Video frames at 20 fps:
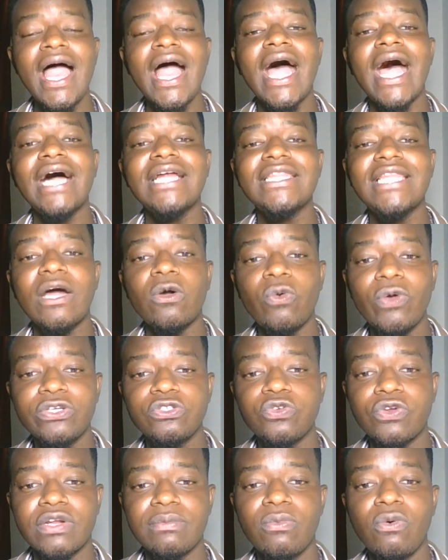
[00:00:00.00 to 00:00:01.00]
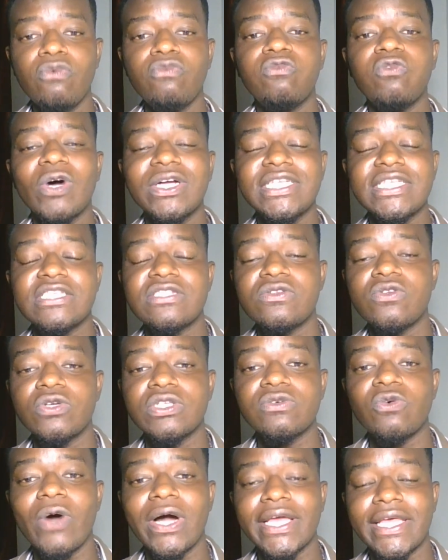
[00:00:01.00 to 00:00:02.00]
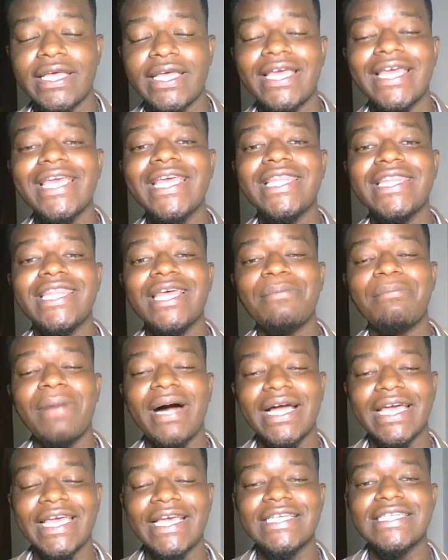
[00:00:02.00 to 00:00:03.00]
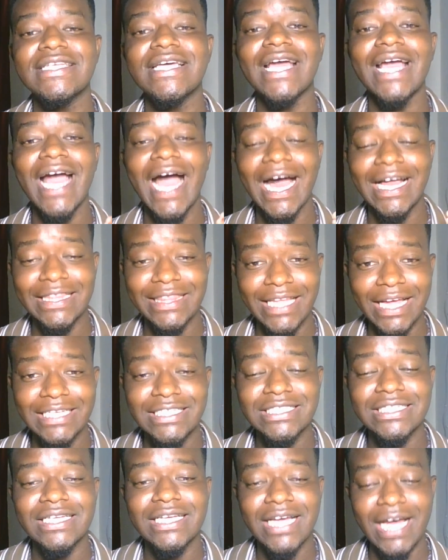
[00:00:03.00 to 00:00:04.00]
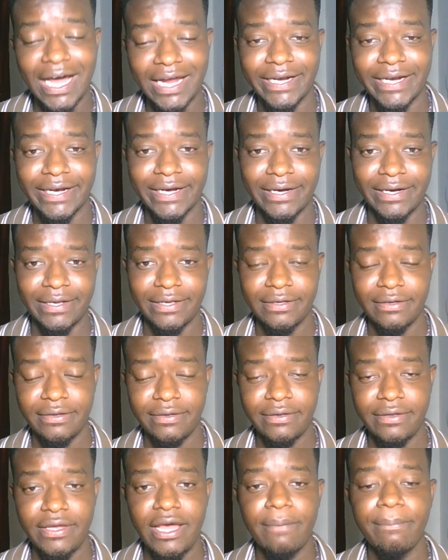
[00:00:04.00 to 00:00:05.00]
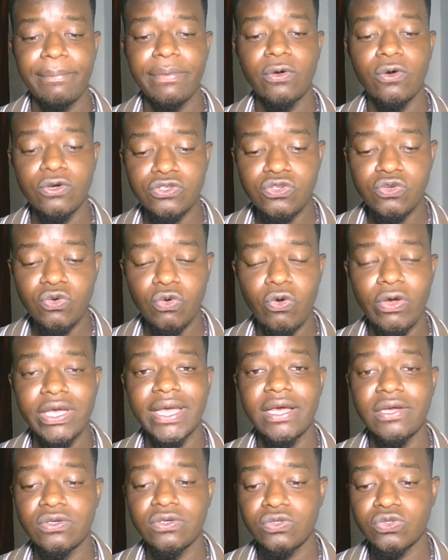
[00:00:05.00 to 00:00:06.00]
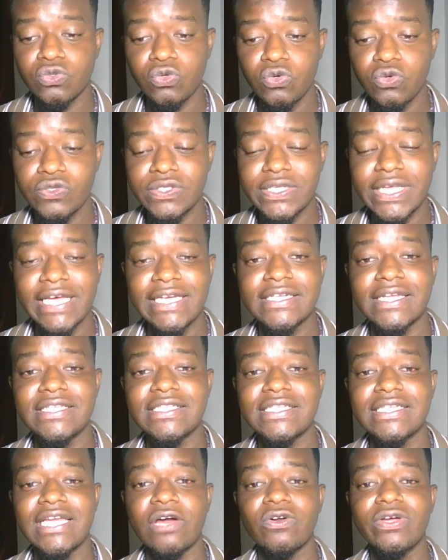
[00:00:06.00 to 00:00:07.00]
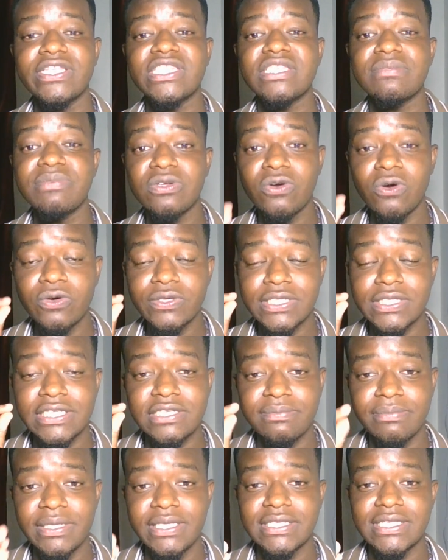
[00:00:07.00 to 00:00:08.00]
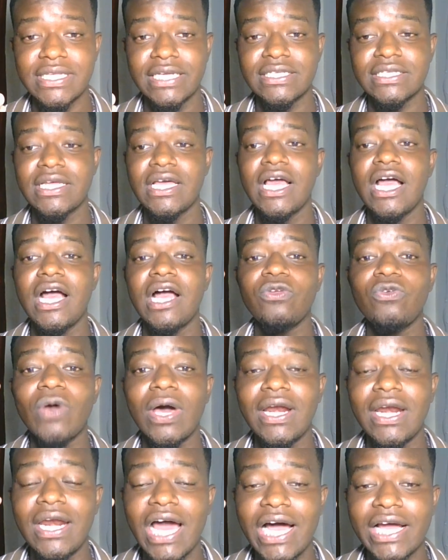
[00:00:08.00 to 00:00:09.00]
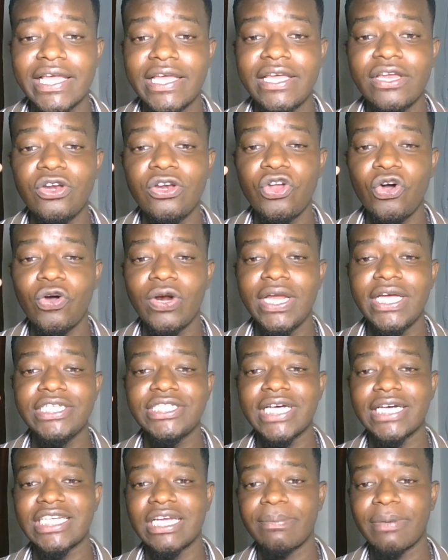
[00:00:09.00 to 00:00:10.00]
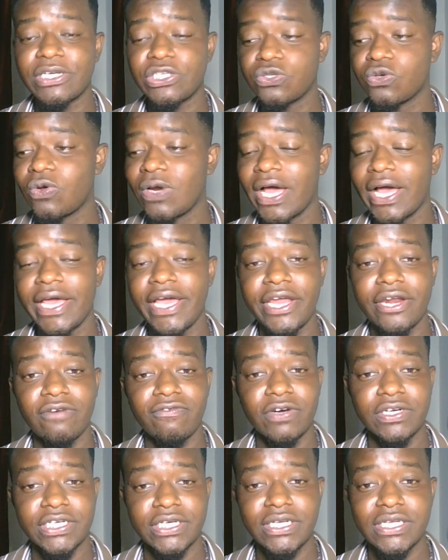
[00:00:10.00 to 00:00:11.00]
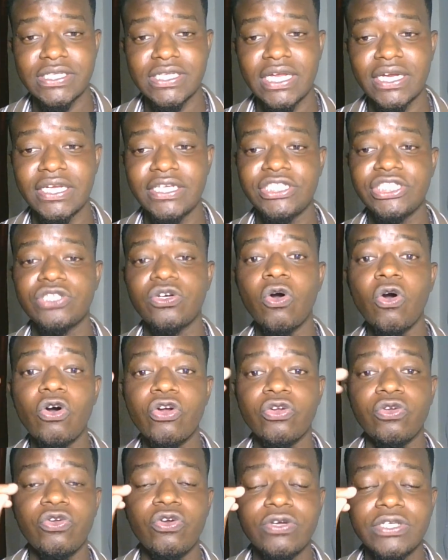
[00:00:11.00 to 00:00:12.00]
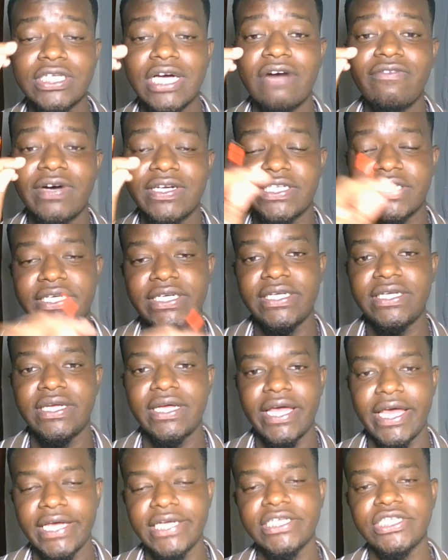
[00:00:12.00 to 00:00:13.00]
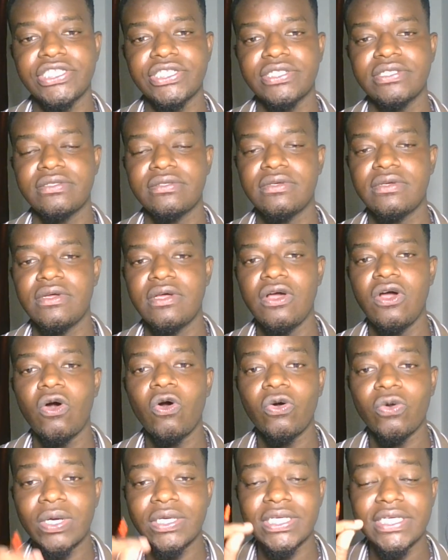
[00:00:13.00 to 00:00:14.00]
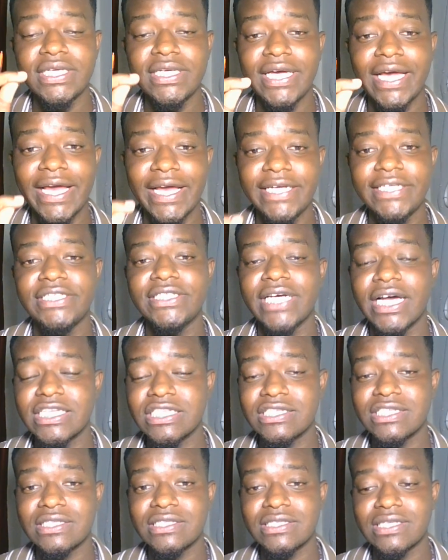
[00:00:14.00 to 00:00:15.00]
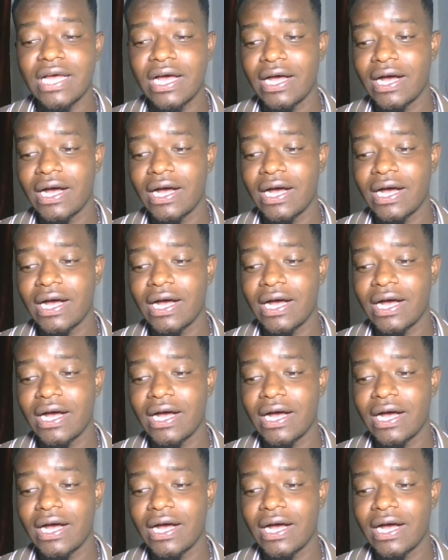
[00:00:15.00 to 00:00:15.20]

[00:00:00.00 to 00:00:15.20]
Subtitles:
and are going to remove what is not working in the market at that currently. Because you're going to lose 8 trades in a row, it's because it means that you are lacking knowledge at a particular area of a trading strategy, or you don't have a trading edge, or your trading edge has